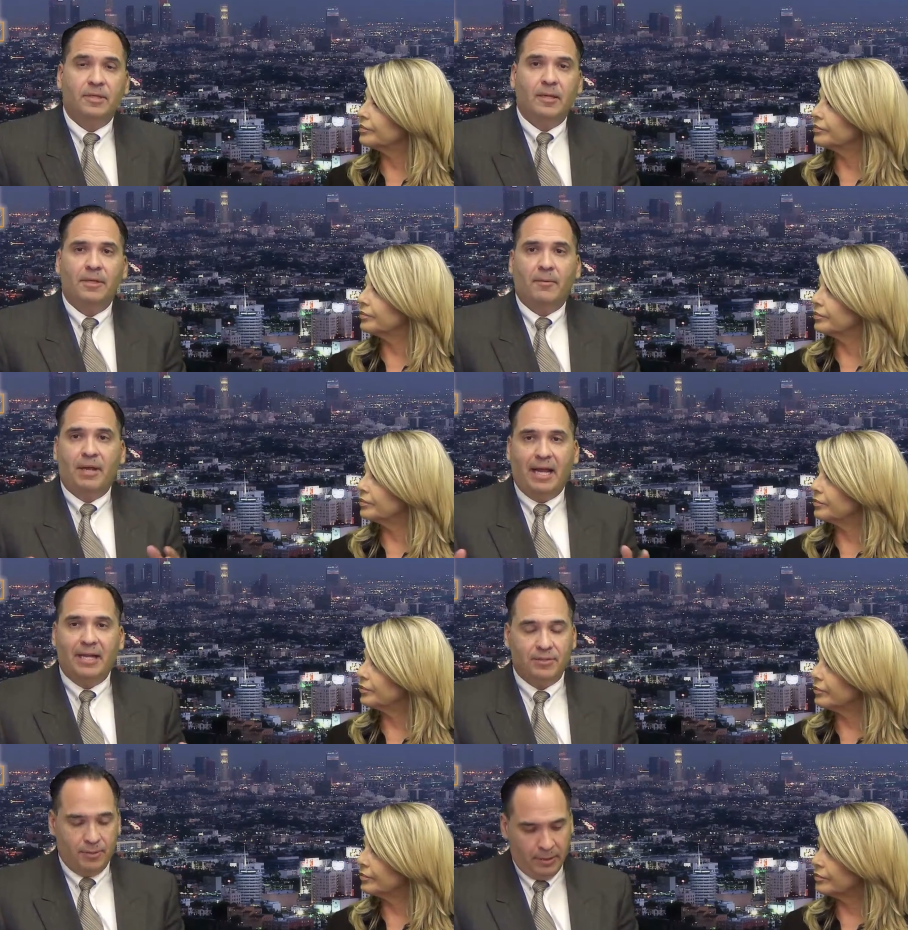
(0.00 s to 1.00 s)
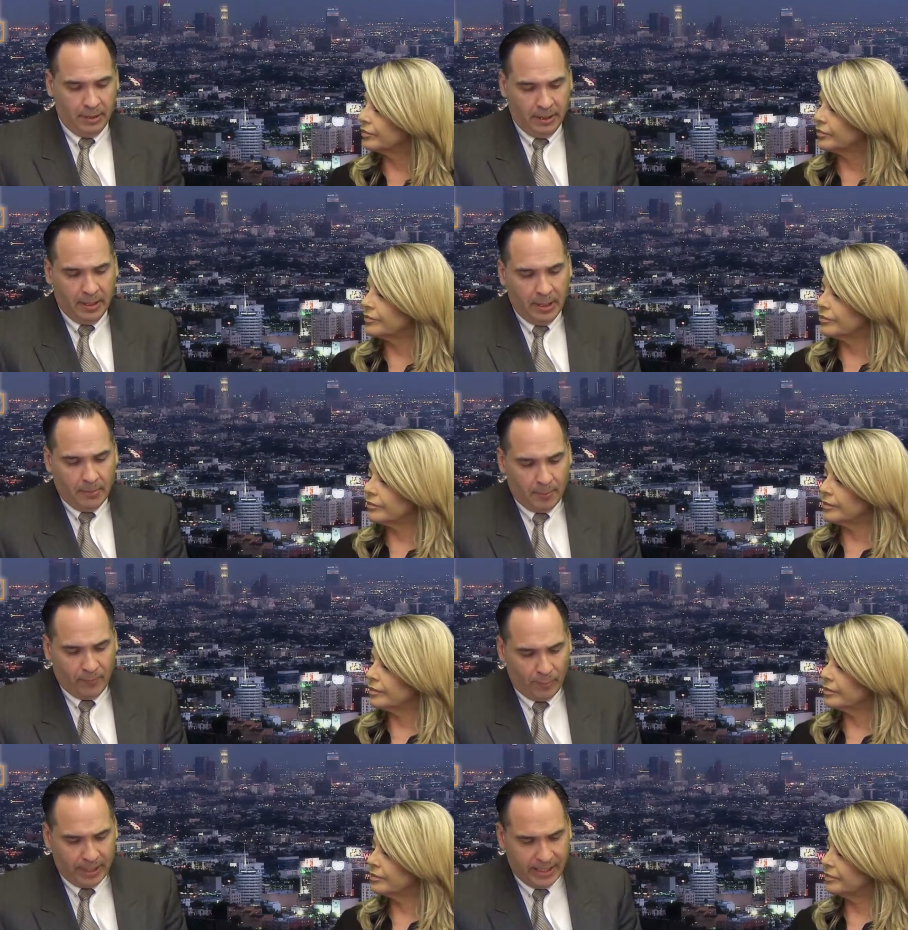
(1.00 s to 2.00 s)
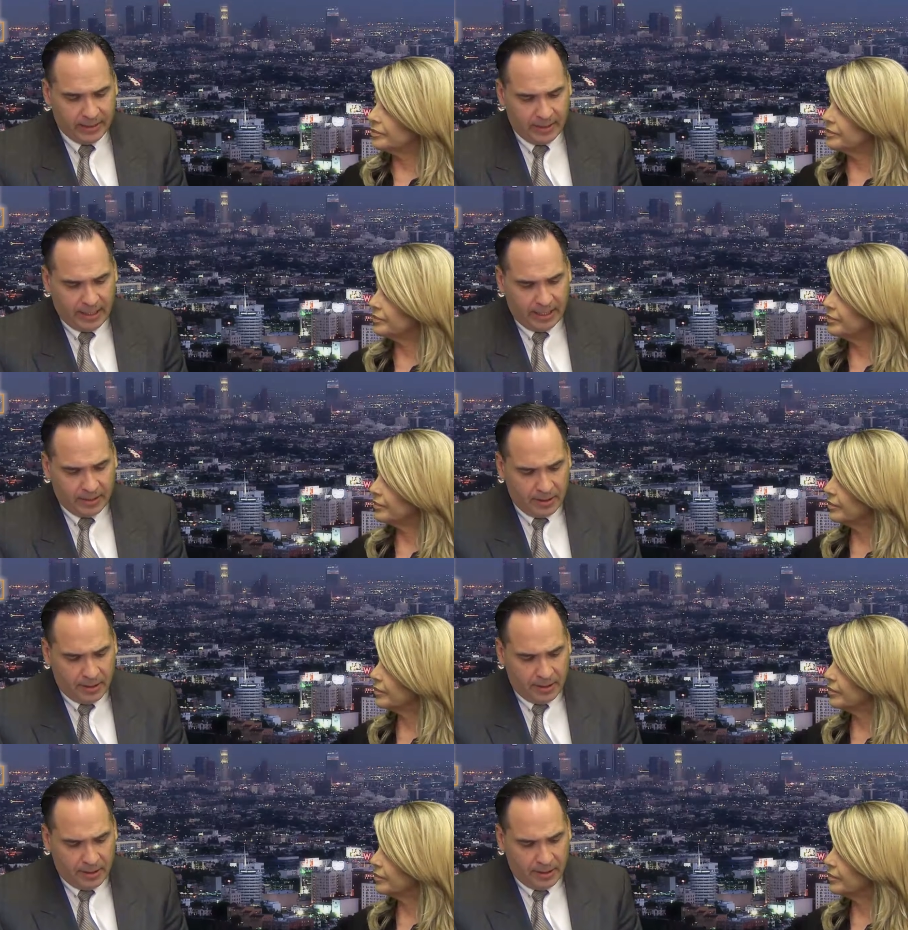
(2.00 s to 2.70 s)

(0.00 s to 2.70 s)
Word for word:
Speaker 1: becoming a pastor. Before we get to that,